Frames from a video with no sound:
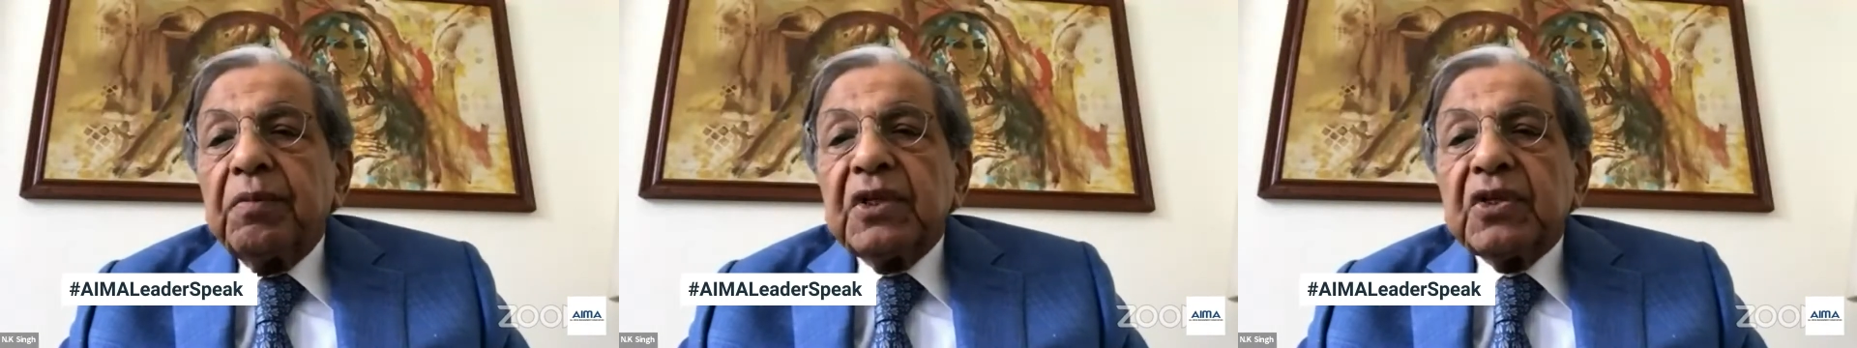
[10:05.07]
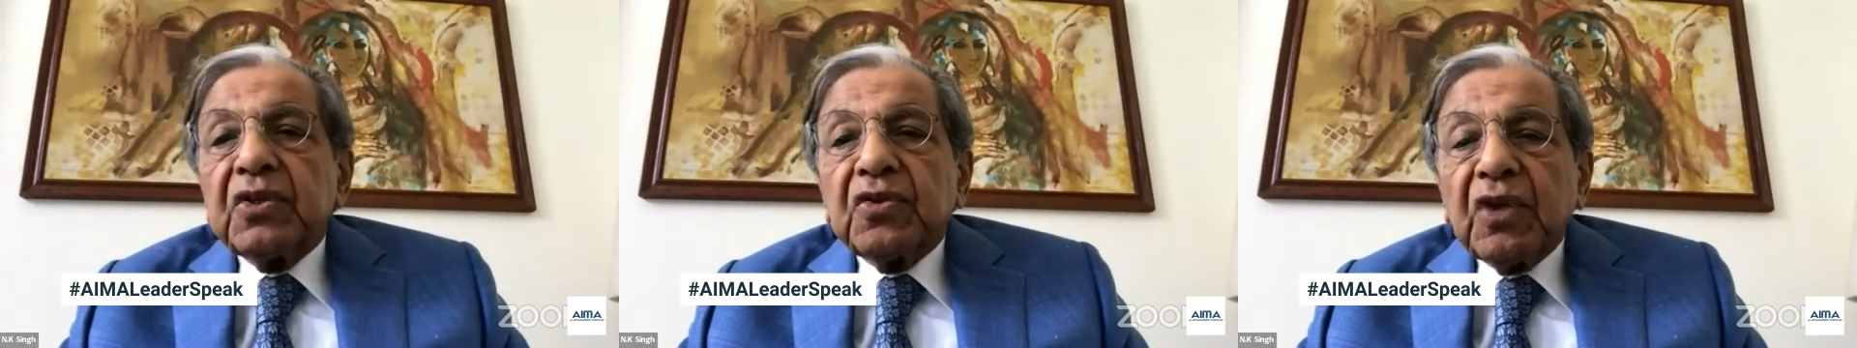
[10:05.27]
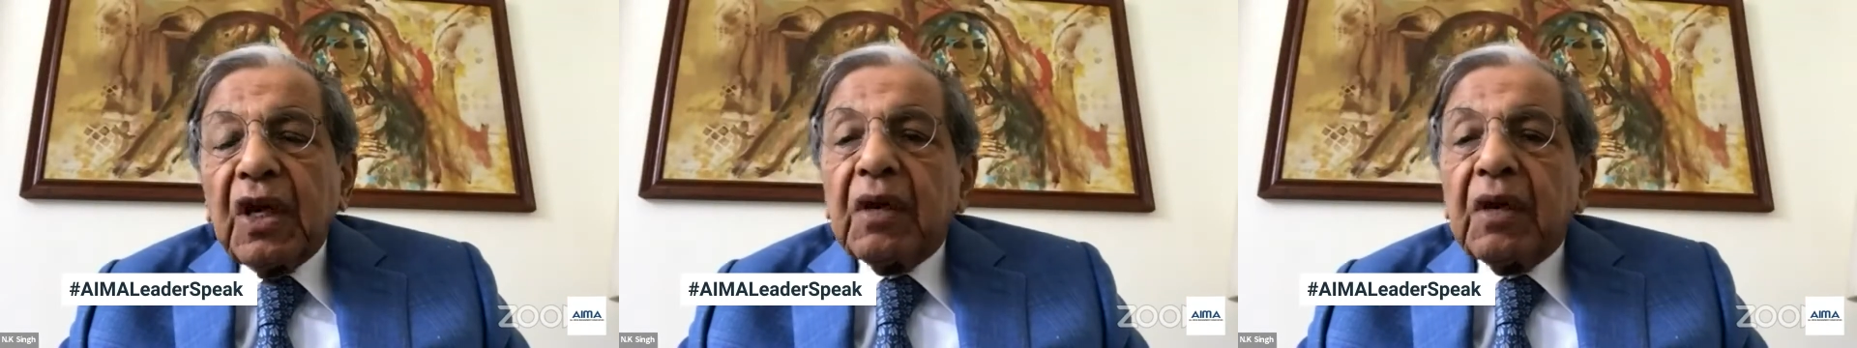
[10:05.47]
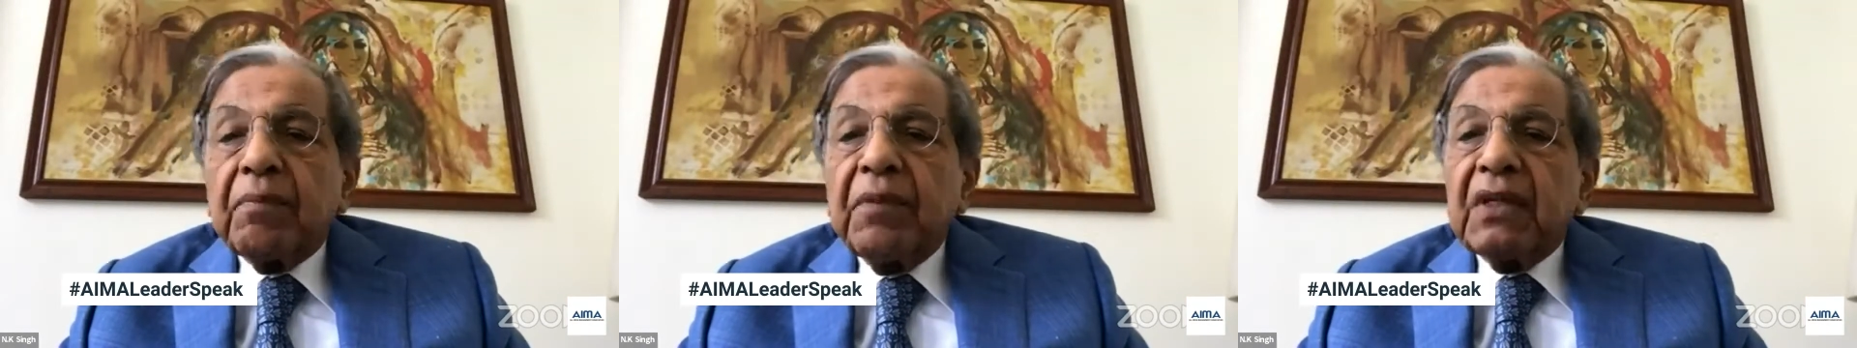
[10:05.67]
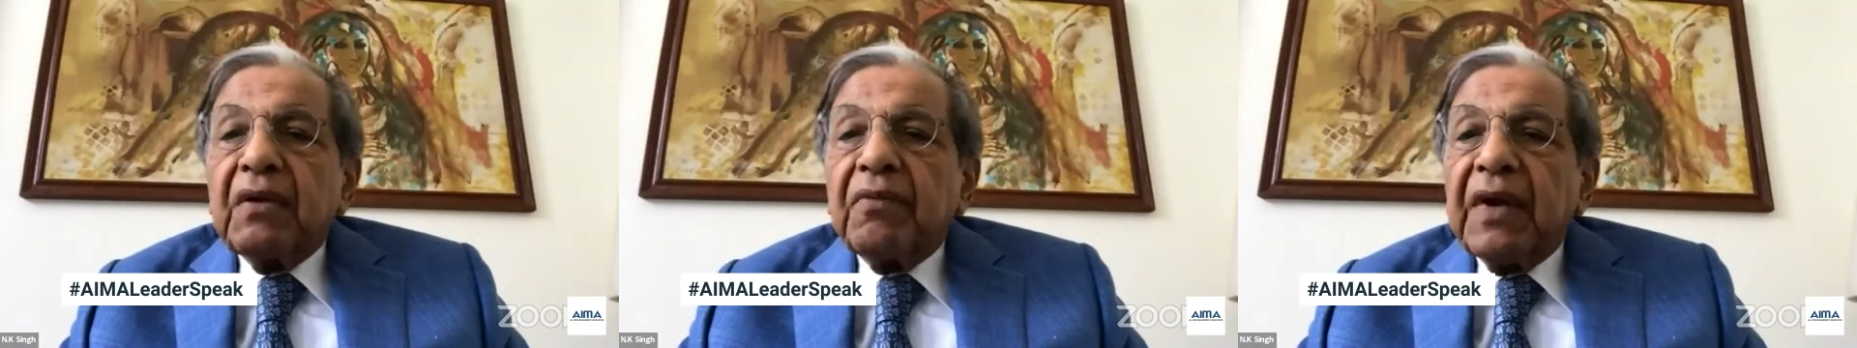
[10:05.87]
be struck
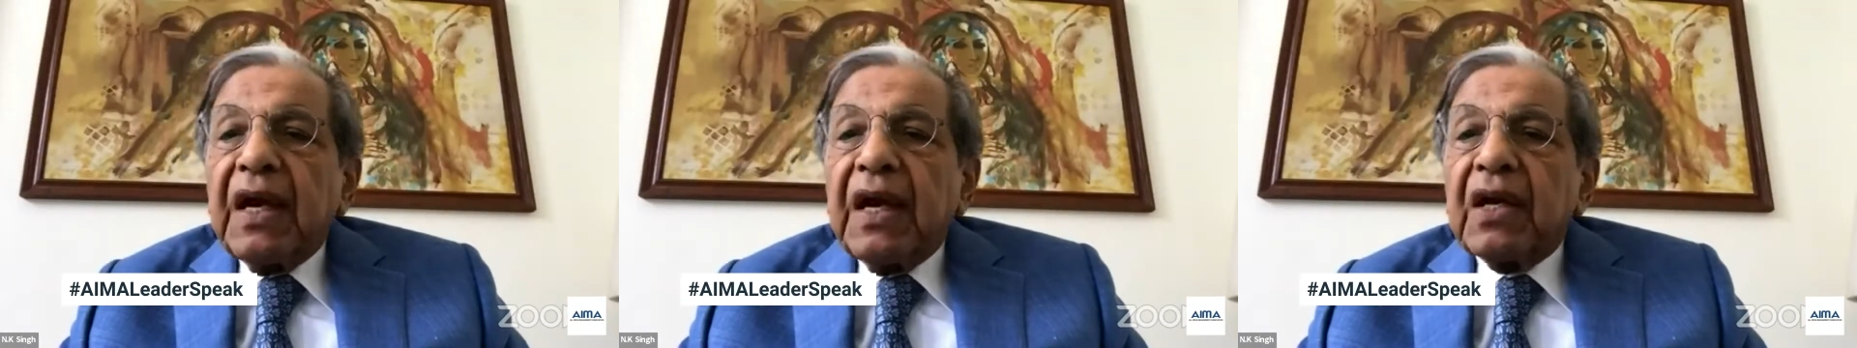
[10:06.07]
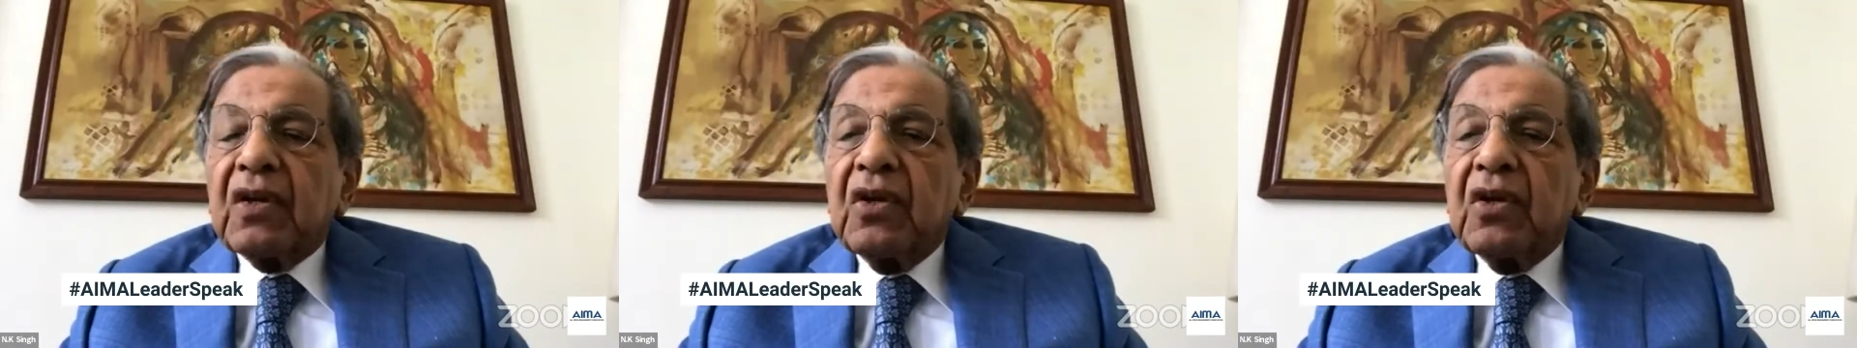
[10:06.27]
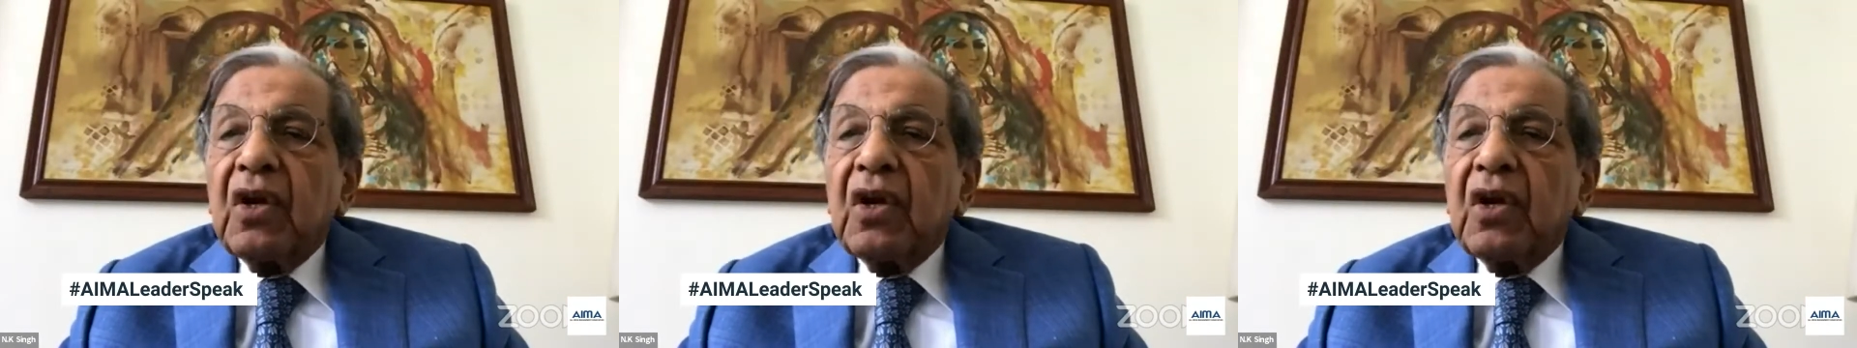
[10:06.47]
by the fact